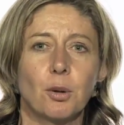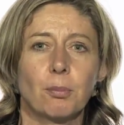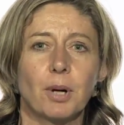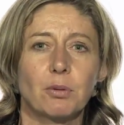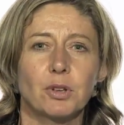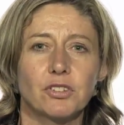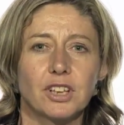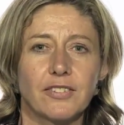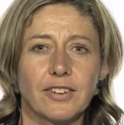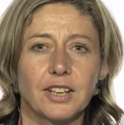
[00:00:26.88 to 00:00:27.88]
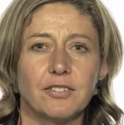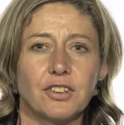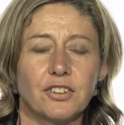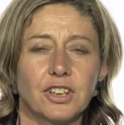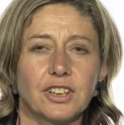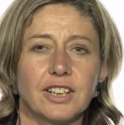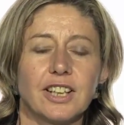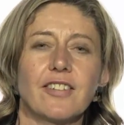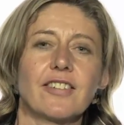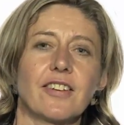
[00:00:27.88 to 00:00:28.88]
by watching television
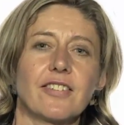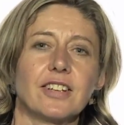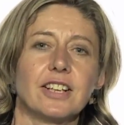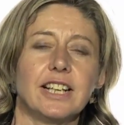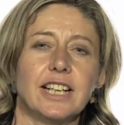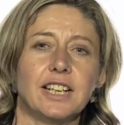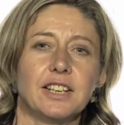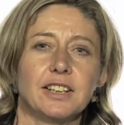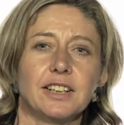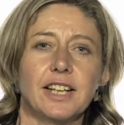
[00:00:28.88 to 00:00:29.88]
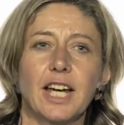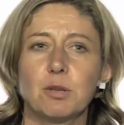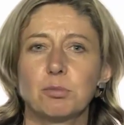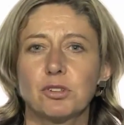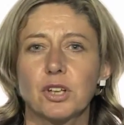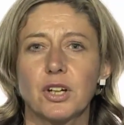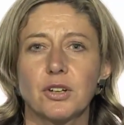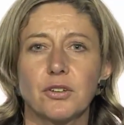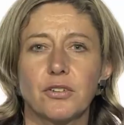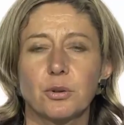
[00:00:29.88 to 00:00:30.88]
incessantly game
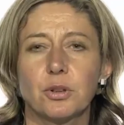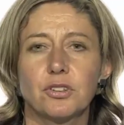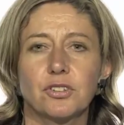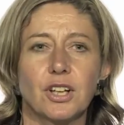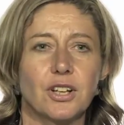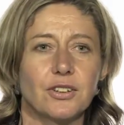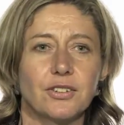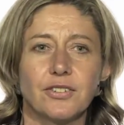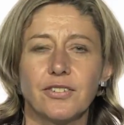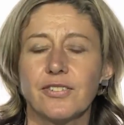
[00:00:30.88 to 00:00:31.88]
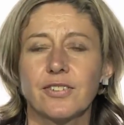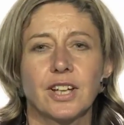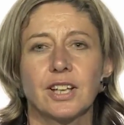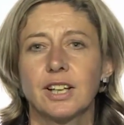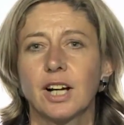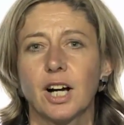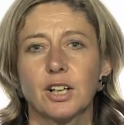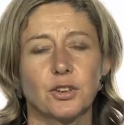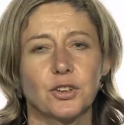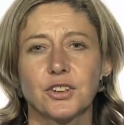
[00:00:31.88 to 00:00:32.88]
shows, quiz shows,
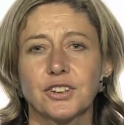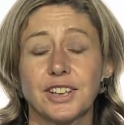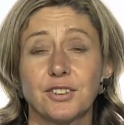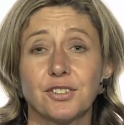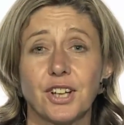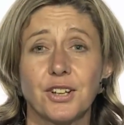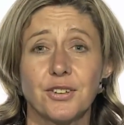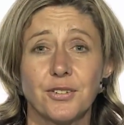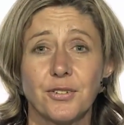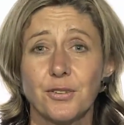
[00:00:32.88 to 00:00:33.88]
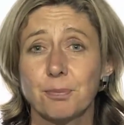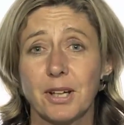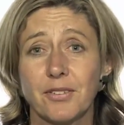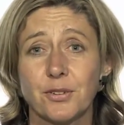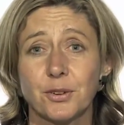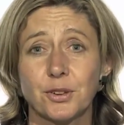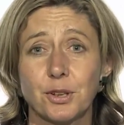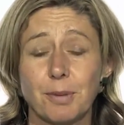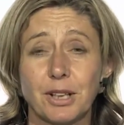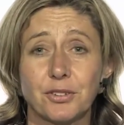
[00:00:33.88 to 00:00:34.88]
cookery shows, space
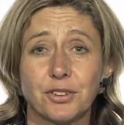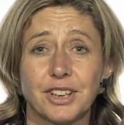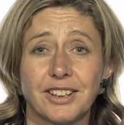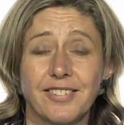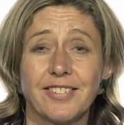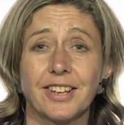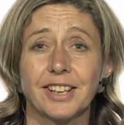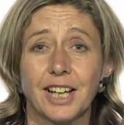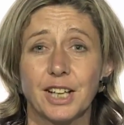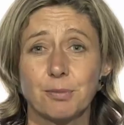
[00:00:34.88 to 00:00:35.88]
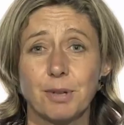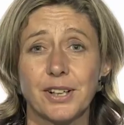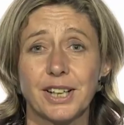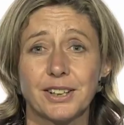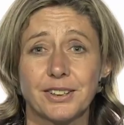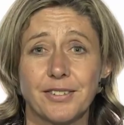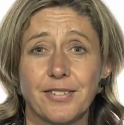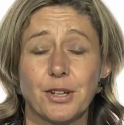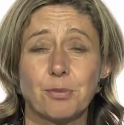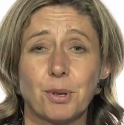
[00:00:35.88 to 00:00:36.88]
documentaries, and American
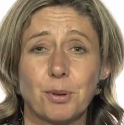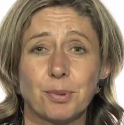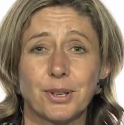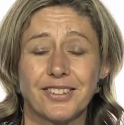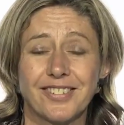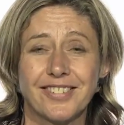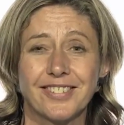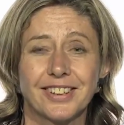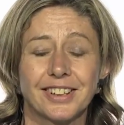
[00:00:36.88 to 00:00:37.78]
soap operas.